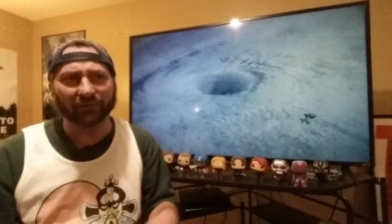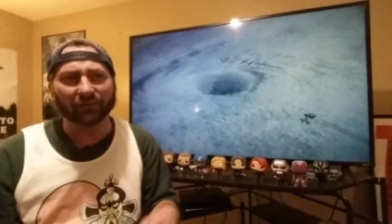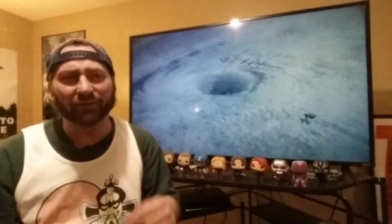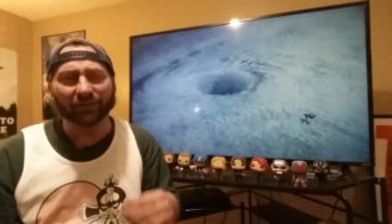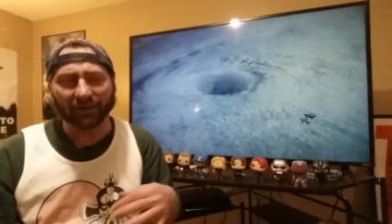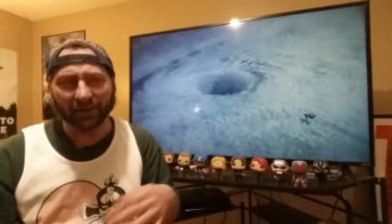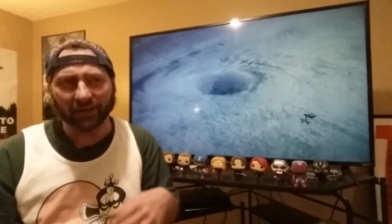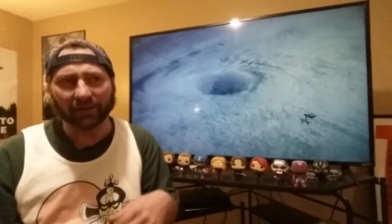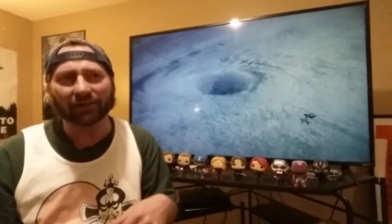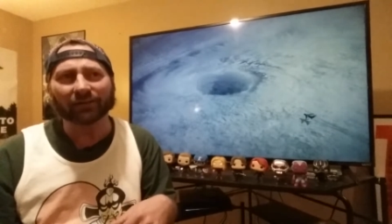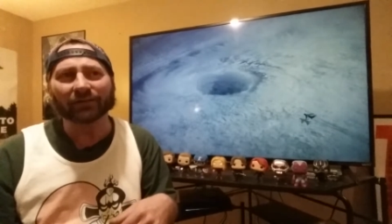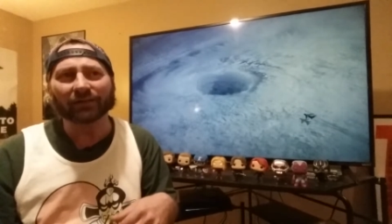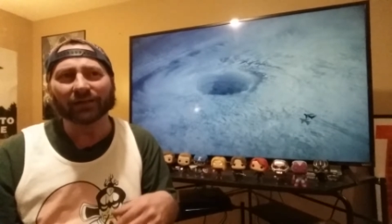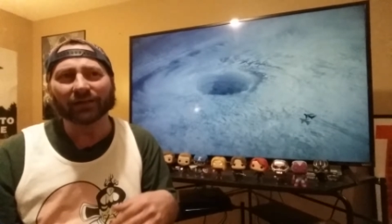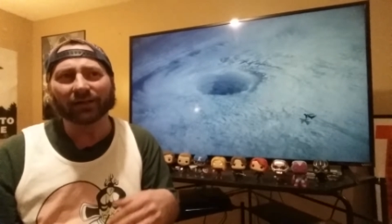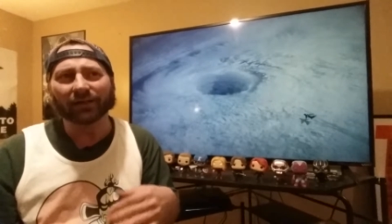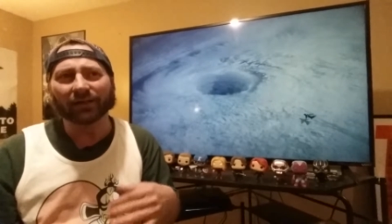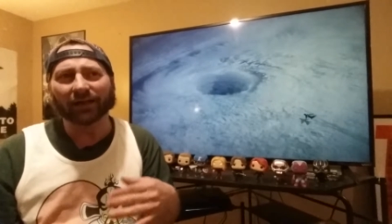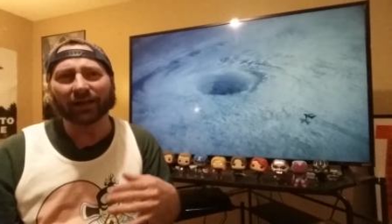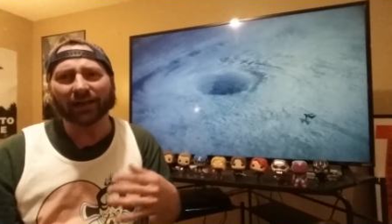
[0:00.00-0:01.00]
Okay,
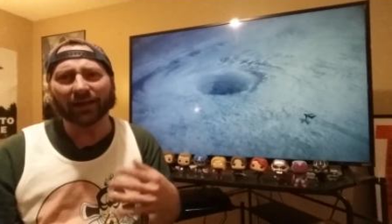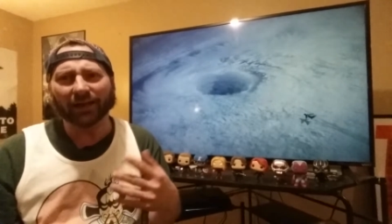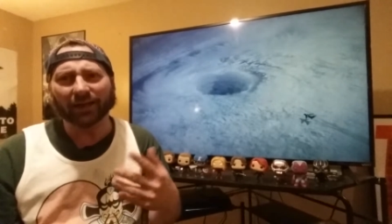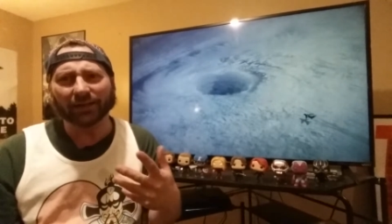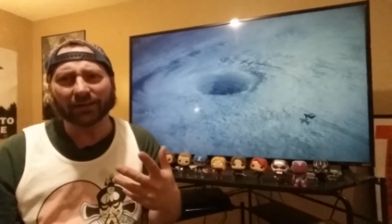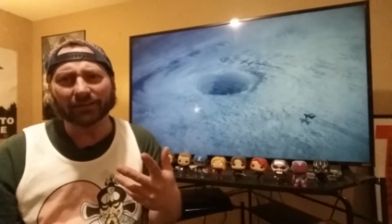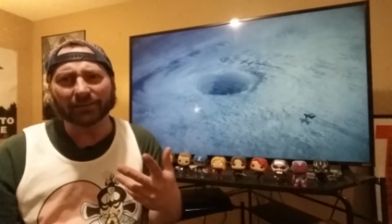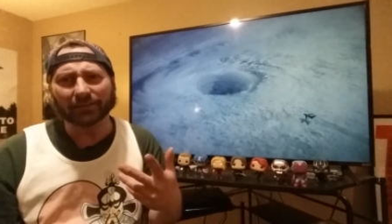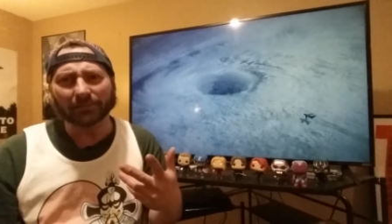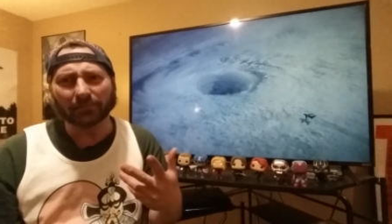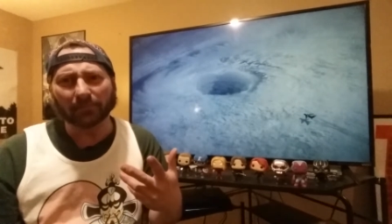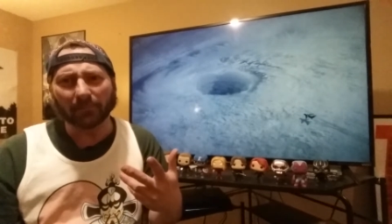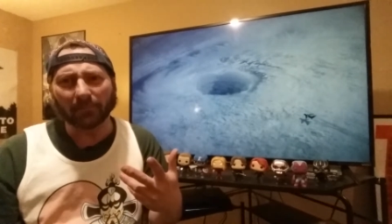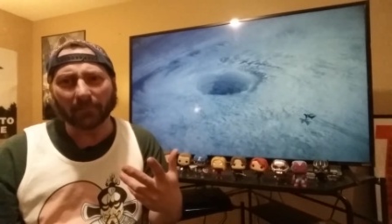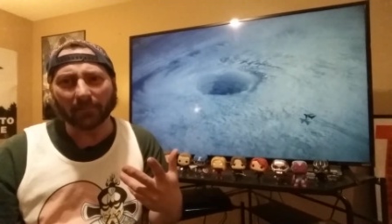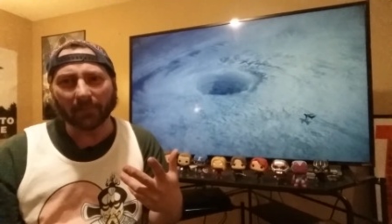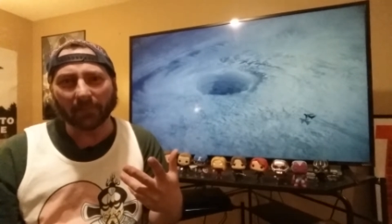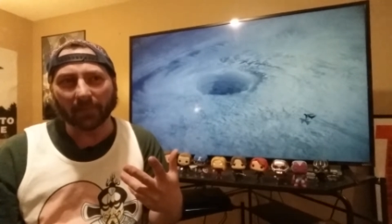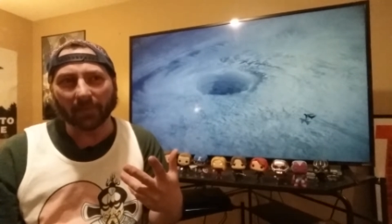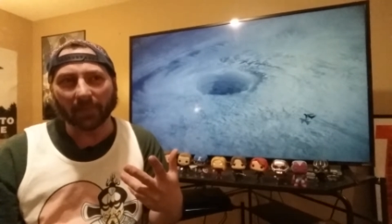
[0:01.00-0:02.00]
and
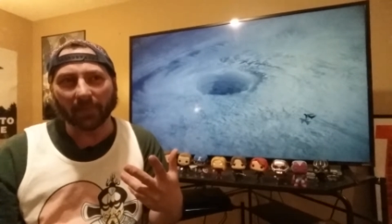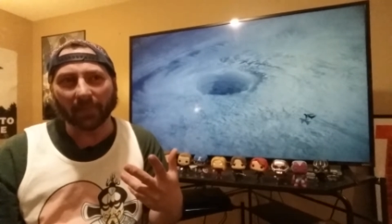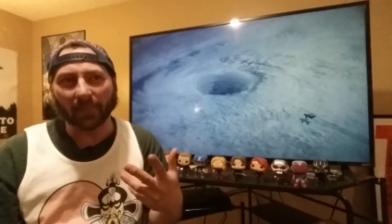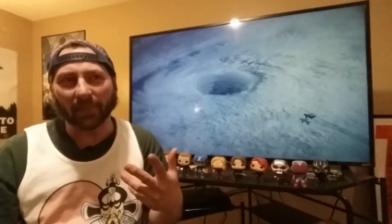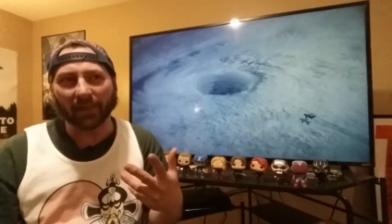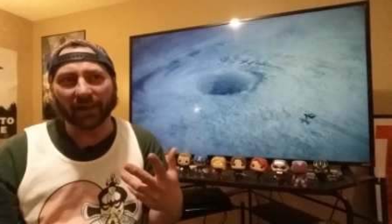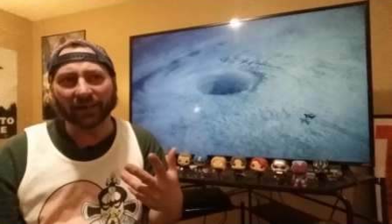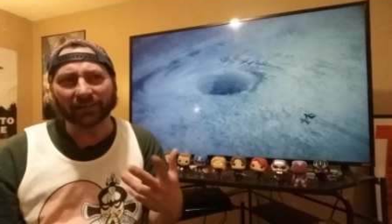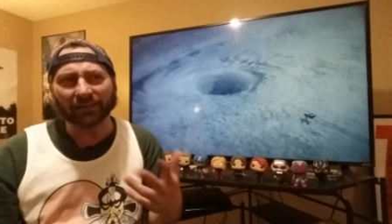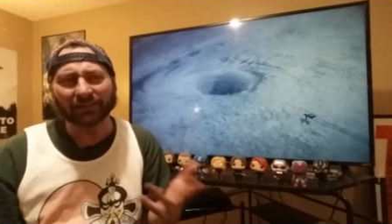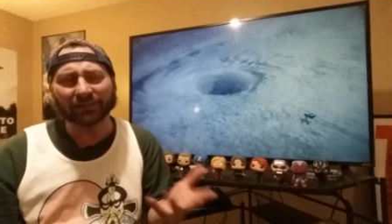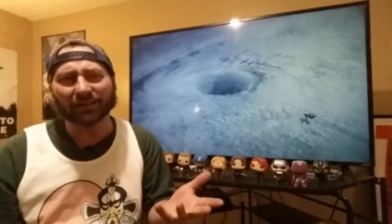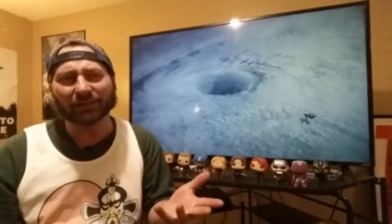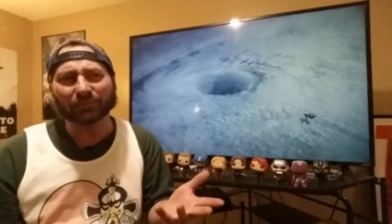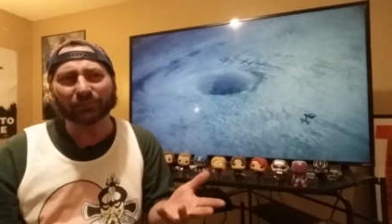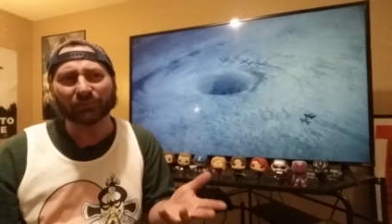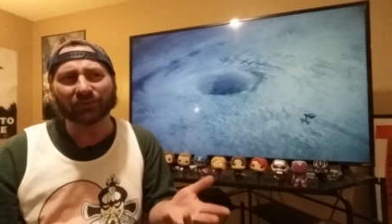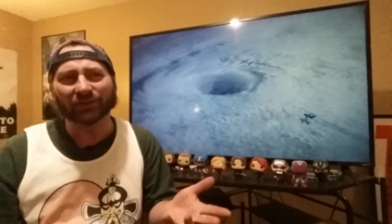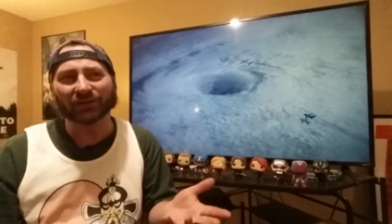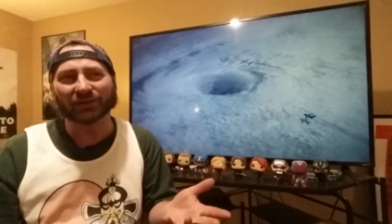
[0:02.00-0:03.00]
I think
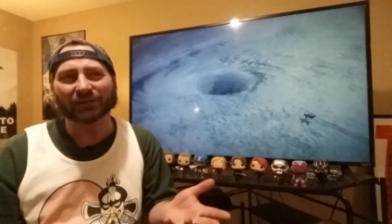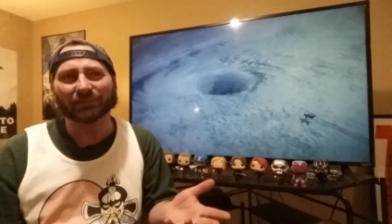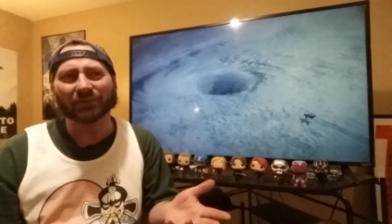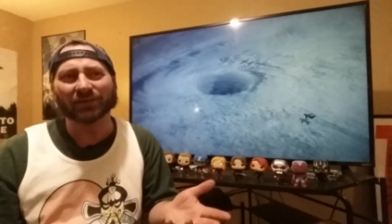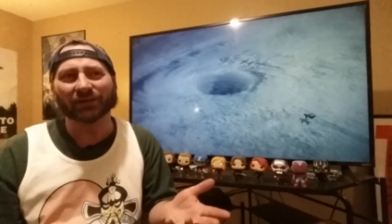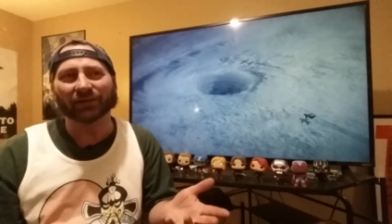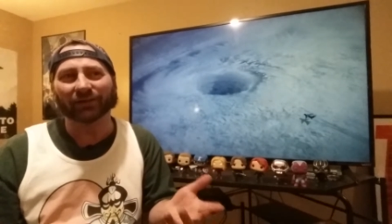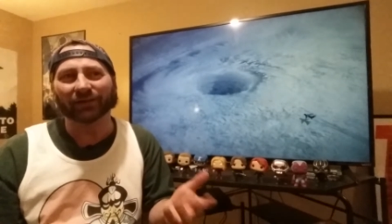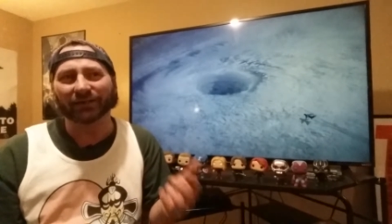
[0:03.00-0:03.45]
that's pretty smart.